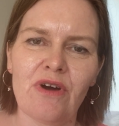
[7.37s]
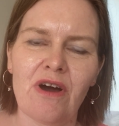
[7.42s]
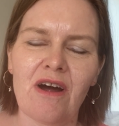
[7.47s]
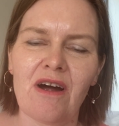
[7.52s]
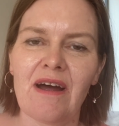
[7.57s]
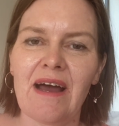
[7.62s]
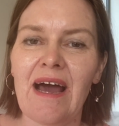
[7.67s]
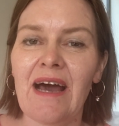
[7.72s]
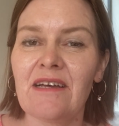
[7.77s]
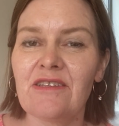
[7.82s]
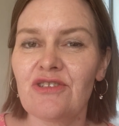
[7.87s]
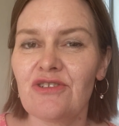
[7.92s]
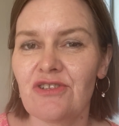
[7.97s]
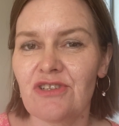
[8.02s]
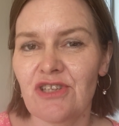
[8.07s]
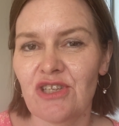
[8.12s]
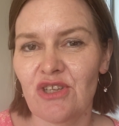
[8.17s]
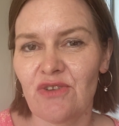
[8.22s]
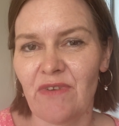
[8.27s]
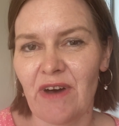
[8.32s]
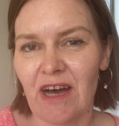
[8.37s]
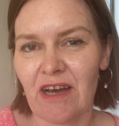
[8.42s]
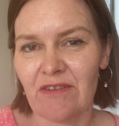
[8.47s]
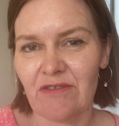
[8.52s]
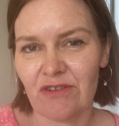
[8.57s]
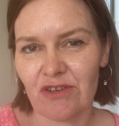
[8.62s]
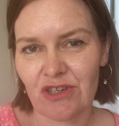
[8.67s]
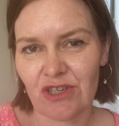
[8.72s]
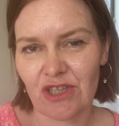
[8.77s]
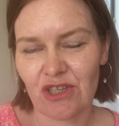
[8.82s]
are adult
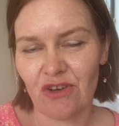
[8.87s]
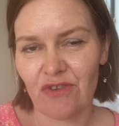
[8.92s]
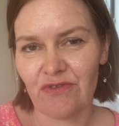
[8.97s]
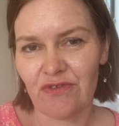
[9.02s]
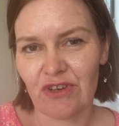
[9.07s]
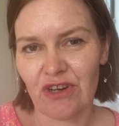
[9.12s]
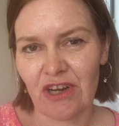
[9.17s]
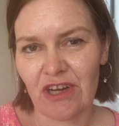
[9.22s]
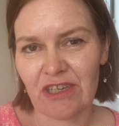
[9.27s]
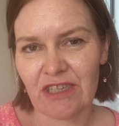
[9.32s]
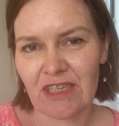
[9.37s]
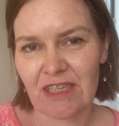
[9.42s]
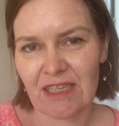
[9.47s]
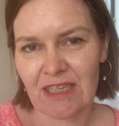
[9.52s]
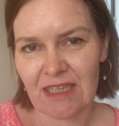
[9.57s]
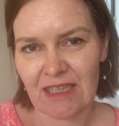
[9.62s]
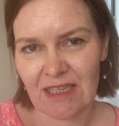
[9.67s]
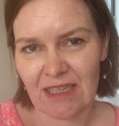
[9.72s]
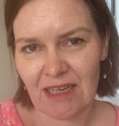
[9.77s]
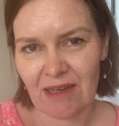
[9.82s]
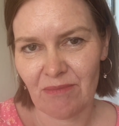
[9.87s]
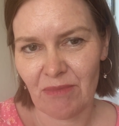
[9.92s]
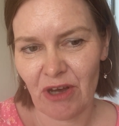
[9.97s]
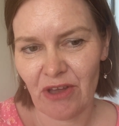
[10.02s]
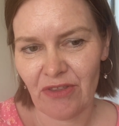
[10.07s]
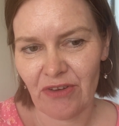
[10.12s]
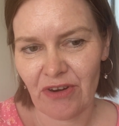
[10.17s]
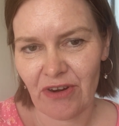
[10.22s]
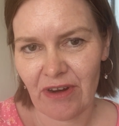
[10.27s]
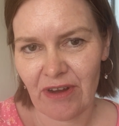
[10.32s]
survivors of a narcissistic
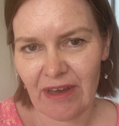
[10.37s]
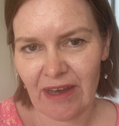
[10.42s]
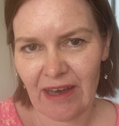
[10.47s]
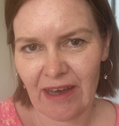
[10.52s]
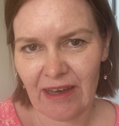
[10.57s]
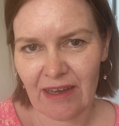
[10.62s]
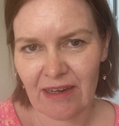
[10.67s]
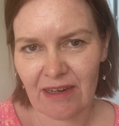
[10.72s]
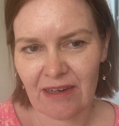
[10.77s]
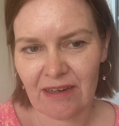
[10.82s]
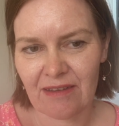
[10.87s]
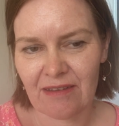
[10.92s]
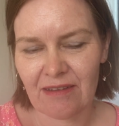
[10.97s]
mother, and